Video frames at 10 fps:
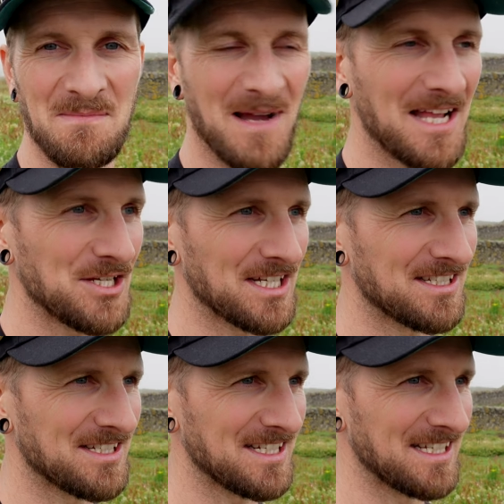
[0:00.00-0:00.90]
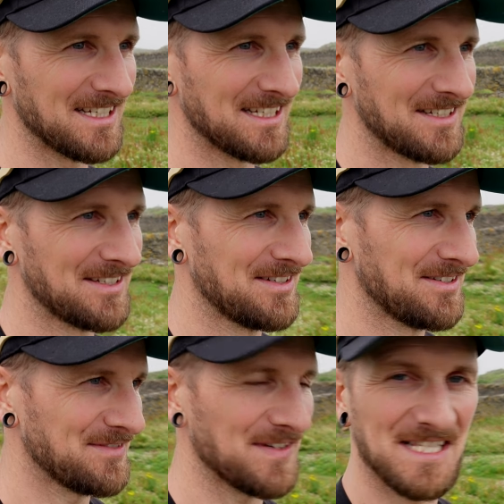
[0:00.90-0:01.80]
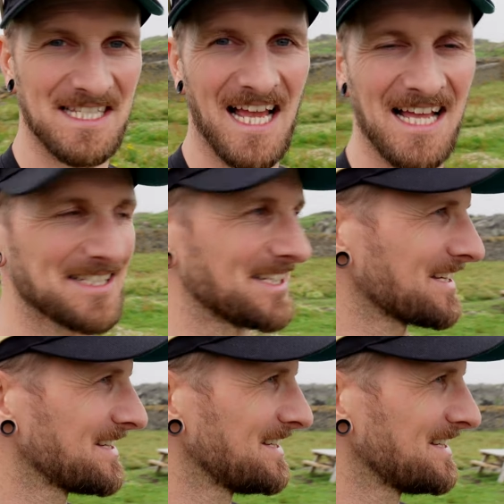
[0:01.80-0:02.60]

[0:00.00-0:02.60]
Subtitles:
magic to see. Fantastic.